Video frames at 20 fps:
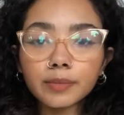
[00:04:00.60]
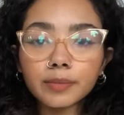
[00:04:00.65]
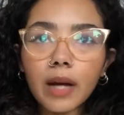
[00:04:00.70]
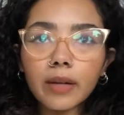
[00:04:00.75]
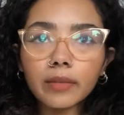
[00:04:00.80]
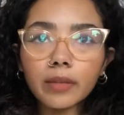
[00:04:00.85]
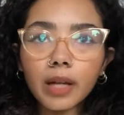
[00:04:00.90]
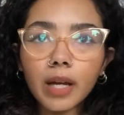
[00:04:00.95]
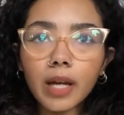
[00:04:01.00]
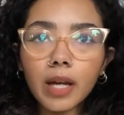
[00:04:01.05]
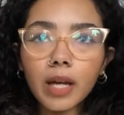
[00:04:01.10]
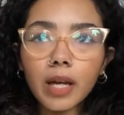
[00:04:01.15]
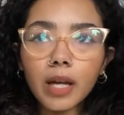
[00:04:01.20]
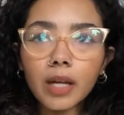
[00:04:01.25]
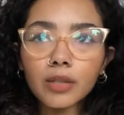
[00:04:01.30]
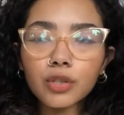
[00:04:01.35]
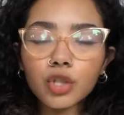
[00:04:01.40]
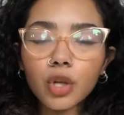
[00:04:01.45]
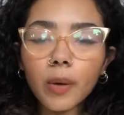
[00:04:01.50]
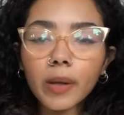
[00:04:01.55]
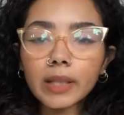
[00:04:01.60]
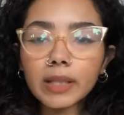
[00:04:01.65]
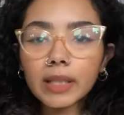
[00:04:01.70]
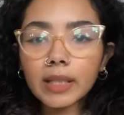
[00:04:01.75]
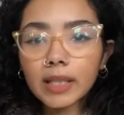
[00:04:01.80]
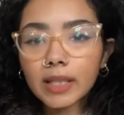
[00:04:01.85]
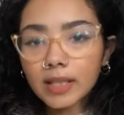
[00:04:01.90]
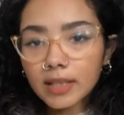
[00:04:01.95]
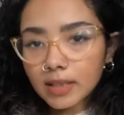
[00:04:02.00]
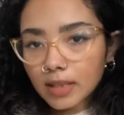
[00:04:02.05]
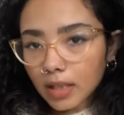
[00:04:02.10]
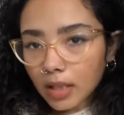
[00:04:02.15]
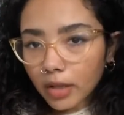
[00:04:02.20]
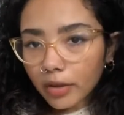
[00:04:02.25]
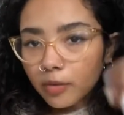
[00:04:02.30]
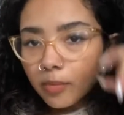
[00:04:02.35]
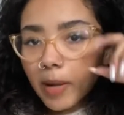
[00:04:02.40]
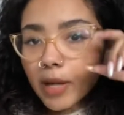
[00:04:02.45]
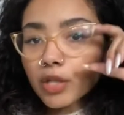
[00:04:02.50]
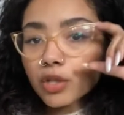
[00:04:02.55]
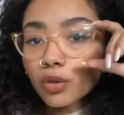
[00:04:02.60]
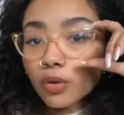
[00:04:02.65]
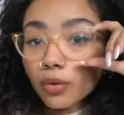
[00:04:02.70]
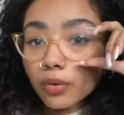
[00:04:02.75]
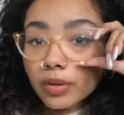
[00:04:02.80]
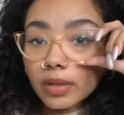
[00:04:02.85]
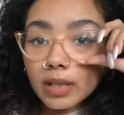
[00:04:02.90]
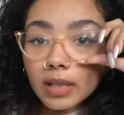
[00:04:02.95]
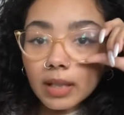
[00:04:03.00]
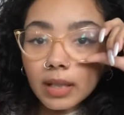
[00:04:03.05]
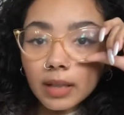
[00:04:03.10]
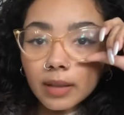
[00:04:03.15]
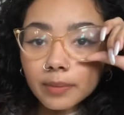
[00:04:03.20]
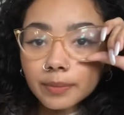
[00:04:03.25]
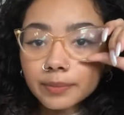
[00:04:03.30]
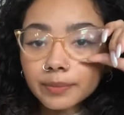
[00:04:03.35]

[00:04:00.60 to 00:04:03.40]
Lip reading: I read Joan Didion's The Year of Magical Thinking.